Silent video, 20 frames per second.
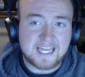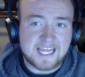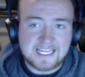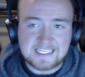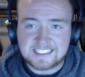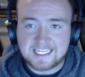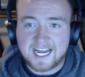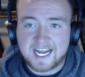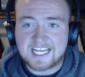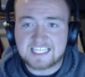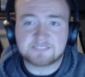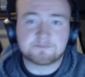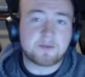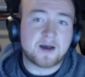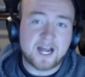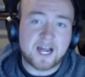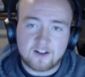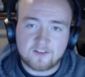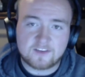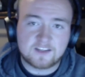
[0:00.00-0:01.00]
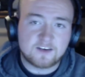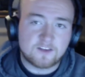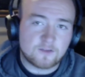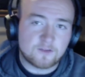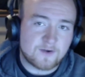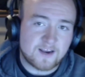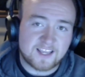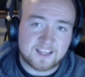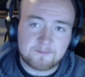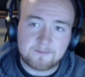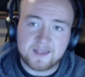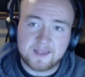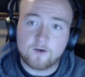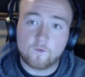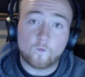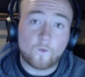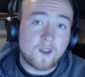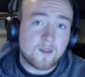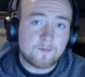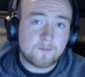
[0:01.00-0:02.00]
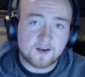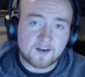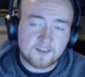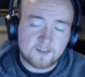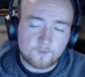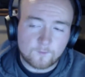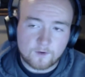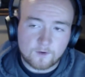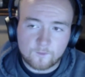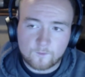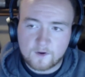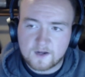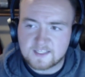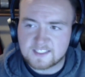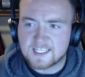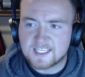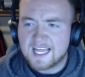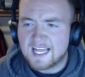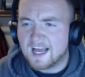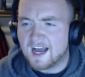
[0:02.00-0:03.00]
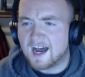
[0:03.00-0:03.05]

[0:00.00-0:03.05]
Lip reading: as guys piled into the wreck and made it way bigger than what it was.